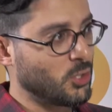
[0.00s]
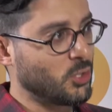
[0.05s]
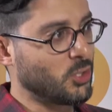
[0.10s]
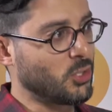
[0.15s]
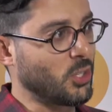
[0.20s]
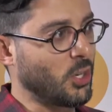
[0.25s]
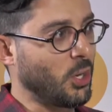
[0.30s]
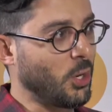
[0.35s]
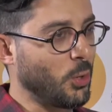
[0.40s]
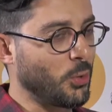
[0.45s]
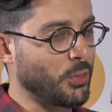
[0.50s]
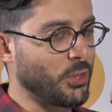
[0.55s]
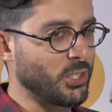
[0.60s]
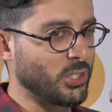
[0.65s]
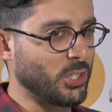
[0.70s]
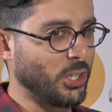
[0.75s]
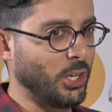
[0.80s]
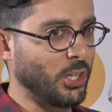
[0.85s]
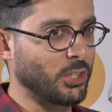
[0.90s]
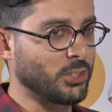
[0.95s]
So
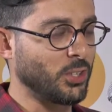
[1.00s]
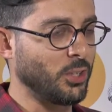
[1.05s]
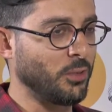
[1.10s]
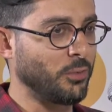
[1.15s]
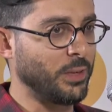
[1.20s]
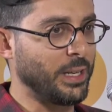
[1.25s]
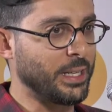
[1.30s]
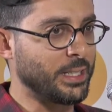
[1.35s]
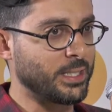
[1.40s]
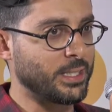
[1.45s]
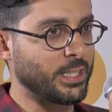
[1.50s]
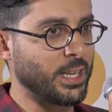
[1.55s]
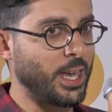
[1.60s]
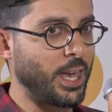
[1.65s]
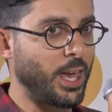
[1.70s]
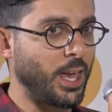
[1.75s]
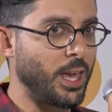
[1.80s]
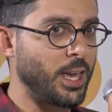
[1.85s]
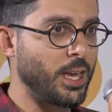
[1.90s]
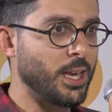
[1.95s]
there's a lot of, let's
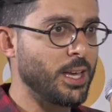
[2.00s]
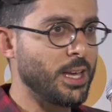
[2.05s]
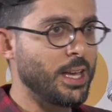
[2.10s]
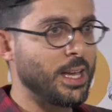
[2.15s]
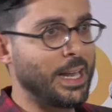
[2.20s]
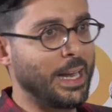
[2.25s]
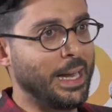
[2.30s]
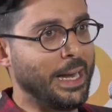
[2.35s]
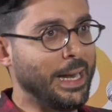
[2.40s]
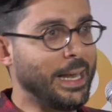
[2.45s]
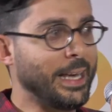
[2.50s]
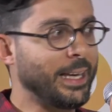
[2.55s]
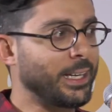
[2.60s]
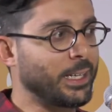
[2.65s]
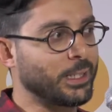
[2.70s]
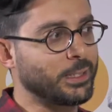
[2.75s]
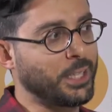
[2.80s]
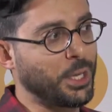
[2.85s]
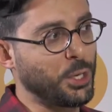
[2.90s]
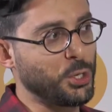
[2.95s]
say, link
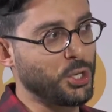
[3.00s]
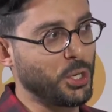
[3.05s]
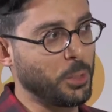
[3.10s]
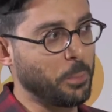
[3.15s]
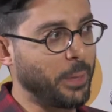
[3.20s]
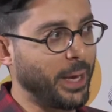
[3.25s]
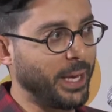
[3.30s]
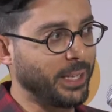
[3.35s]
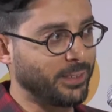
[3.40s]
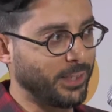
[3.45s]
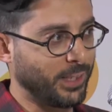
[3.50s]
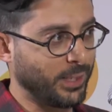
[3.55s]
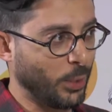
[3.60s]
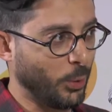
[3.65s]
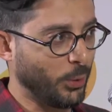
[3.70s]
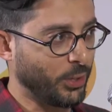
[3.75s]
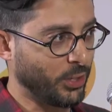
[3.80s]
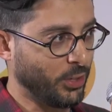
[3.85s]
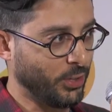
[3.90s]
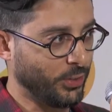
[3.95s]
attention baiting
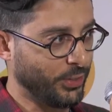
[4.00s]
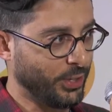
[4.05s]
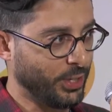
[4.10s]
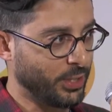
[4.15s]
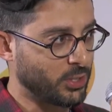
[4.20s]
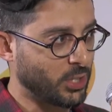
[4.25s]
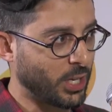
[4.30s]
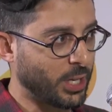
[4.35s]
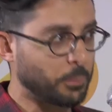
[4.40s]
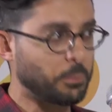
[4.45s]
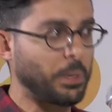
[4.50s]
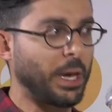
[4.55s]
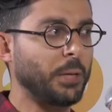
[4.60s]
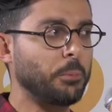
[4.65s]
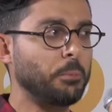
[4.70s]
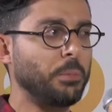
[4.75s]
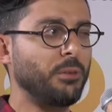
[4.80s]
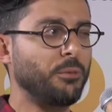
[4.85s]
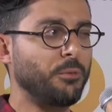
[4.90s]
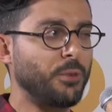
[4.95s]
going on there. So
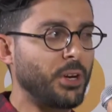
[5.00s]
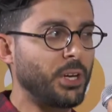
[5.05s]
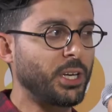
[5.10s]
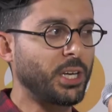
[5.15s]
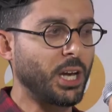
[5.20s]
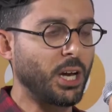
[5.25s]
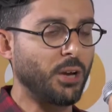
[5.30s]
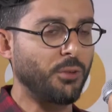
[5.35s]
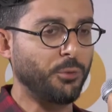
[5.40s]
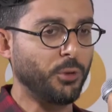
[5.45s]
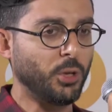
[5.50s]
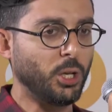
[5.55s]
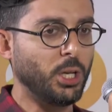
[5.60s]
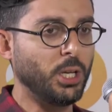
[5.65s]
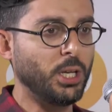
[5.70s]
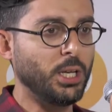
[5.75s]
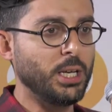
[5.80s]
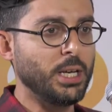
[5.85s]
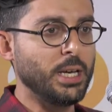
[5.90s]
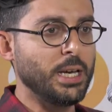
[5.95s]
I'd be very careful
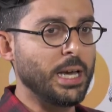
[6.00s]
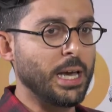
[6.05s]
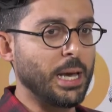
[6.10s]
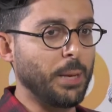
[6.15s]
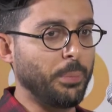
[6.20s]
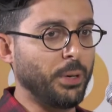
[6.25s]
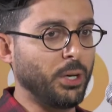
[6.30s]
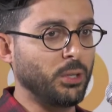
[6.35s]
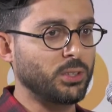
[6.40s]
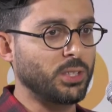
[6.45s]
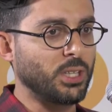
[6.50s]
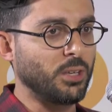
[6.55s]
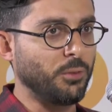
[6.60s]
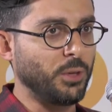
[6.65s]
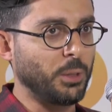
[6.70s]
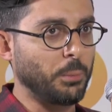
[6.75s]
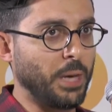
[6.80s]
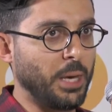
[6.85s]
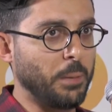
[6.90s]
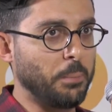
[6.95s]
about
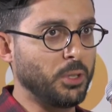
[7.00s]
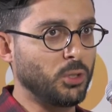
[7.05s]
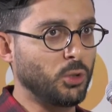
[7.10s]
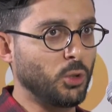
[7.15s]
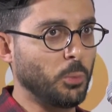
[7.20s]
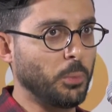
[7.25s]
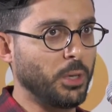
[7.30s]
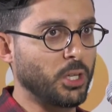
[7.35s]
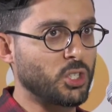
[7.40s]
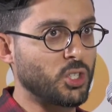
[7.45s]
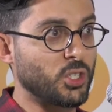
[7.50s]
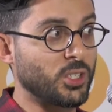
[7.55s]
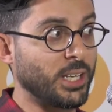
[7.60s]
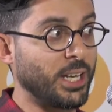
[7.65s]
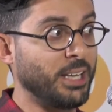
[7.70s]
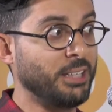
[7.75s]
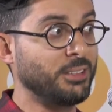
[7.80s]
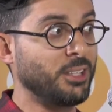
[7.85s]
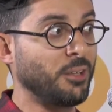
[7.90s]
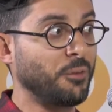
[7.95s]
giving maybe too much
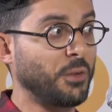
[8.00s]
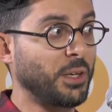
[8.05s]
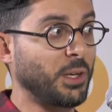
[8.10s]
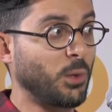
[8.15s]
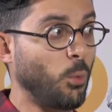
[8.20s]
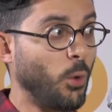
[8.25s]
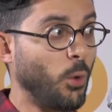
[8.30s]
scientific